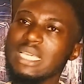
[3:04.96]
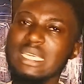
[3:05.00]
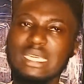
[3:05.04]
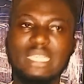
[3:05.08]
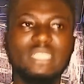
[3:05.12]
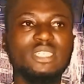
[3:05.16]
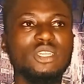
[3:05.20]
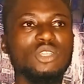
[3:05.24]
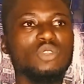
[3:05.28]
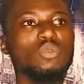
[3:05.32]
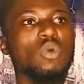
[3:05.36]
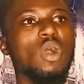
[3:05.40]

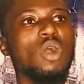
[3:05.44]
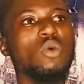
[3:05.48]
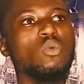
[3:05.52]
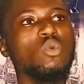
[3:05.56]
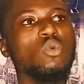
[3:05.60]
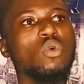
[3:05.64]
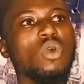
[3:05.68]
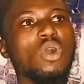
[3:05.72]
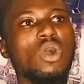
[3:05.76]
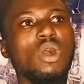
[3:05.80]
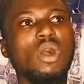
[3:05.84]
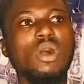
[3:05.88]
it is what
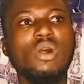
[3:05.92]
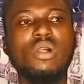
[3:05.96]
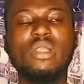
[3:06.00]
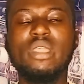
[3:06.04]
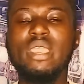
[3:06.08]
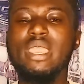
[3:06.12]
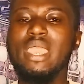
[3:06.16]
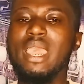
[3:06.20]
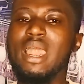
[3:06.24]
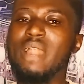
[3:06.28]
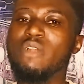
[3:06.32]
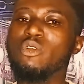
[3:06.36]
we call
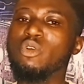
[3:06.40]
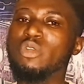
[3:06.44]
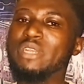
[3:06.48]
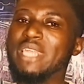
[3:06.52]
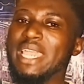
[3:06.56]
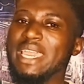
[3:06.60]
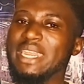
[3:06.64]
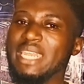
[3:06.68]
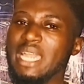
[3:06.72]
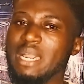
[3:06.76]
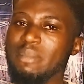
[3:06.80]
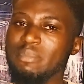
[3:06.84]

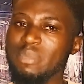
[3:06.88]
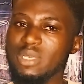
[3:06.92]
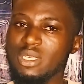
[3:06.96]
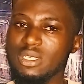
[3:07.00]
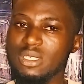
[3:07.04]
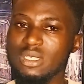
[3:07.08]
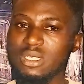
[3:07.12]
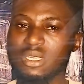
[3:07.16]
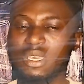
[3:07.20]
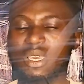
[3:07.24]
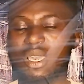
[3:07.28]
aerodynamics.